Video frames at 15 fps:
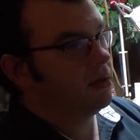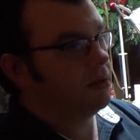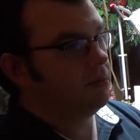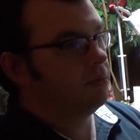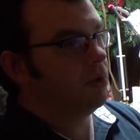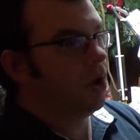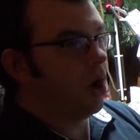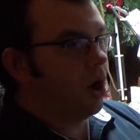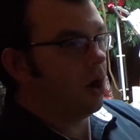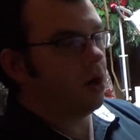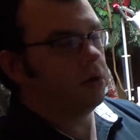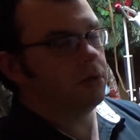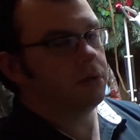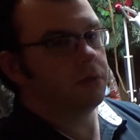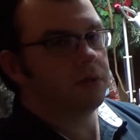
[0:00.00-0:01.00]
the
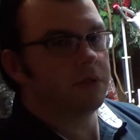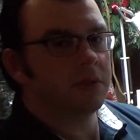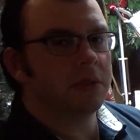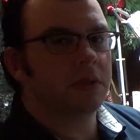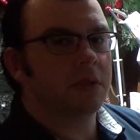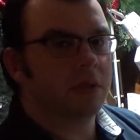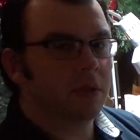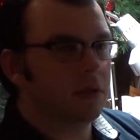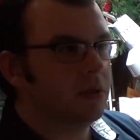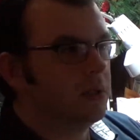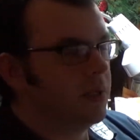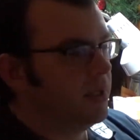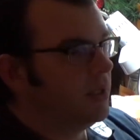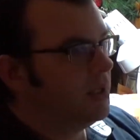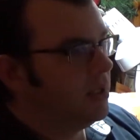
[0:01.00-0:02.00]
gongs and the,
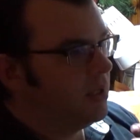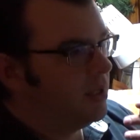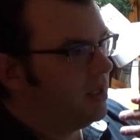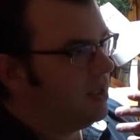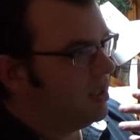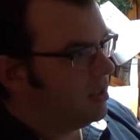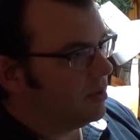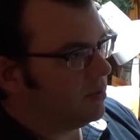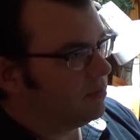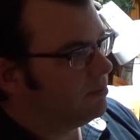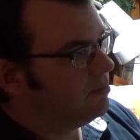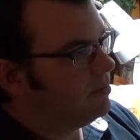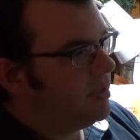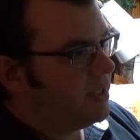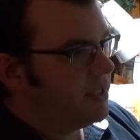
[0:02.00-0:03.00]
you know,
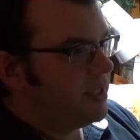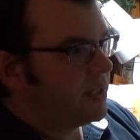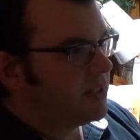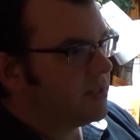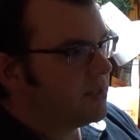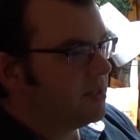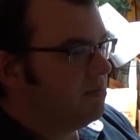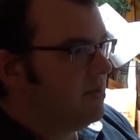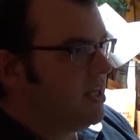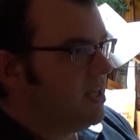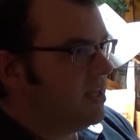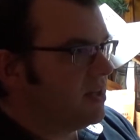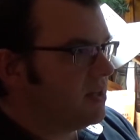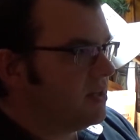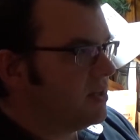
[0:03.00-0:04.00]
to
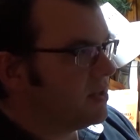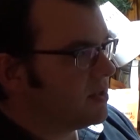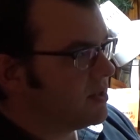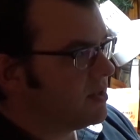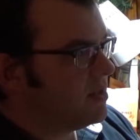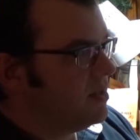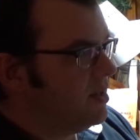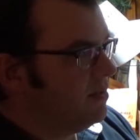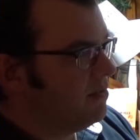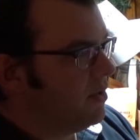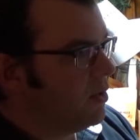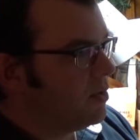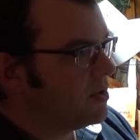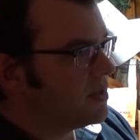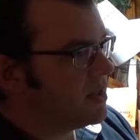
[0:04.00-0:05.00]
me it just
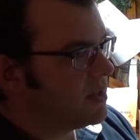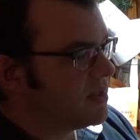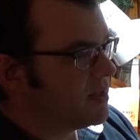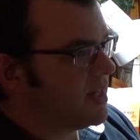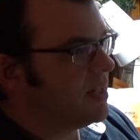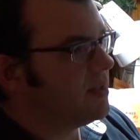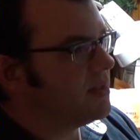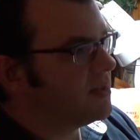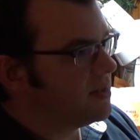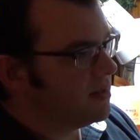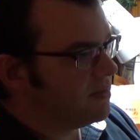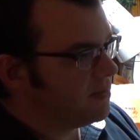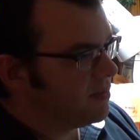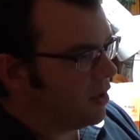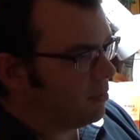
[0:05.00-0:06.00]
evokes a sense
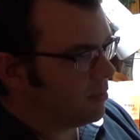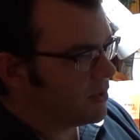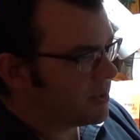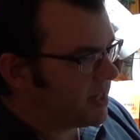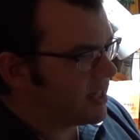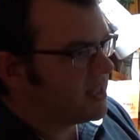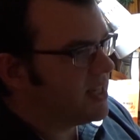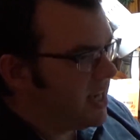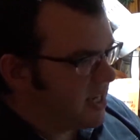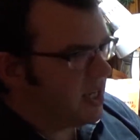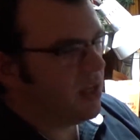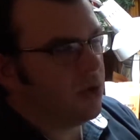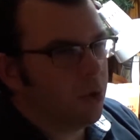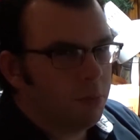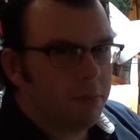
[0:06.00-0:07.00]
of almost like
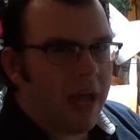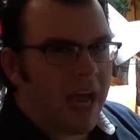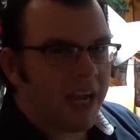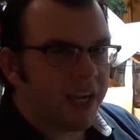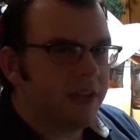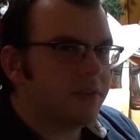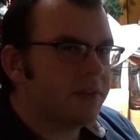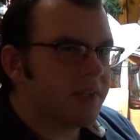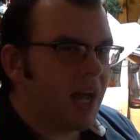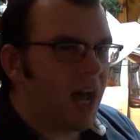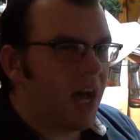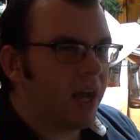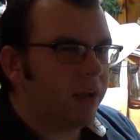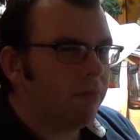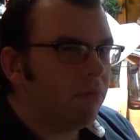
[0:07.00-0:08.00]
taking you back in
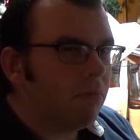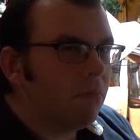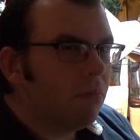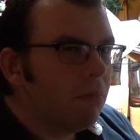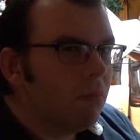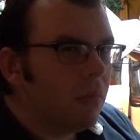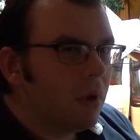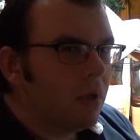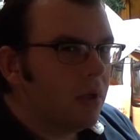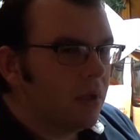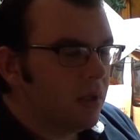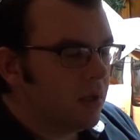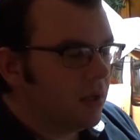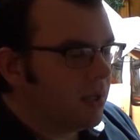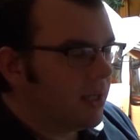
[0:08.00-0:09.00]
time.
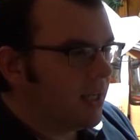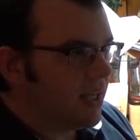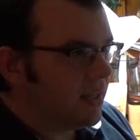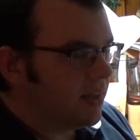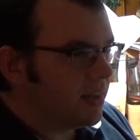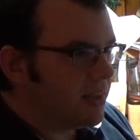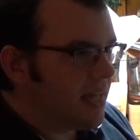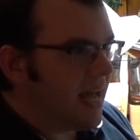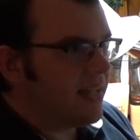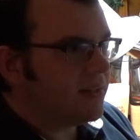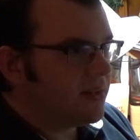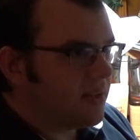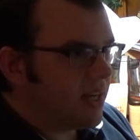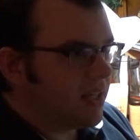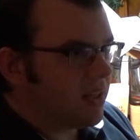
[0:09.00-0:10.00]
And that,
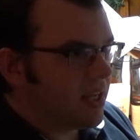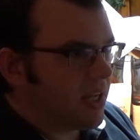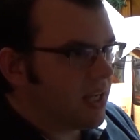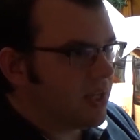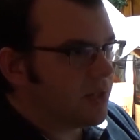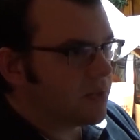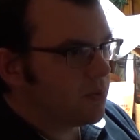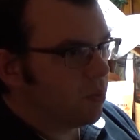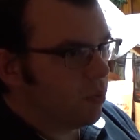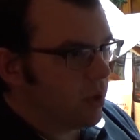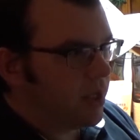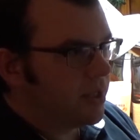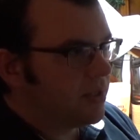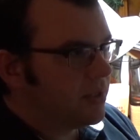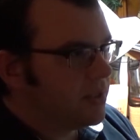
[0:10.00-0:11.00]
I think, is
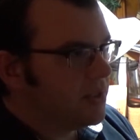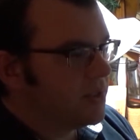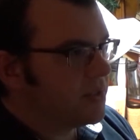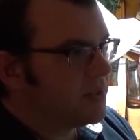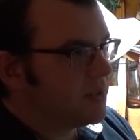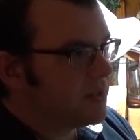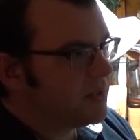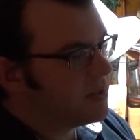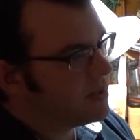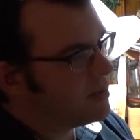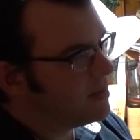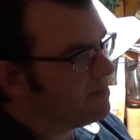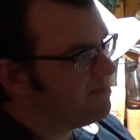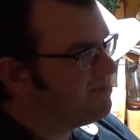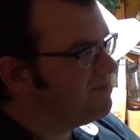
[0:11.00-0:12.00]
what just,